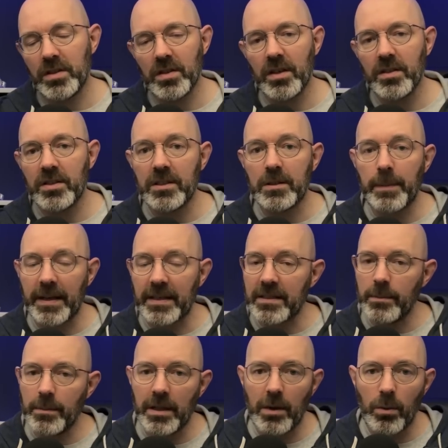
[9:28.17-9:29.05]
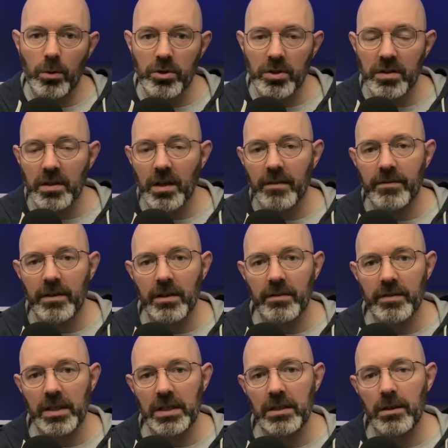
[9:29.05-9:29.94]
I suspect some of their watches are very,
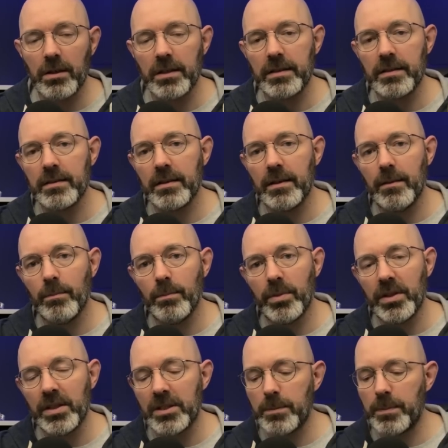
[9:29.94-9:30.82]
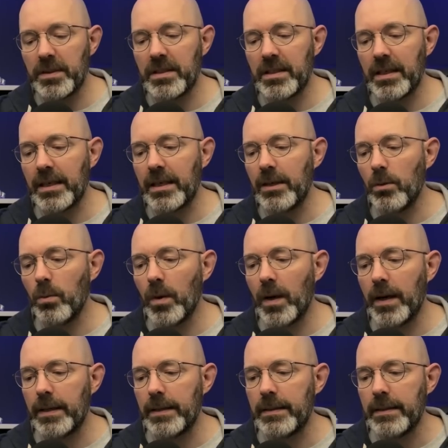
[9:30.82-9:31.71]
very nice, but this particular
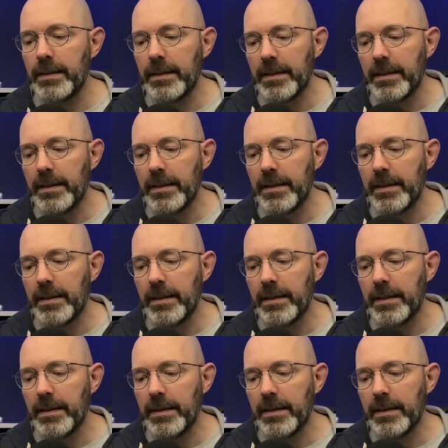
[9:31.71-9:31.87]
one,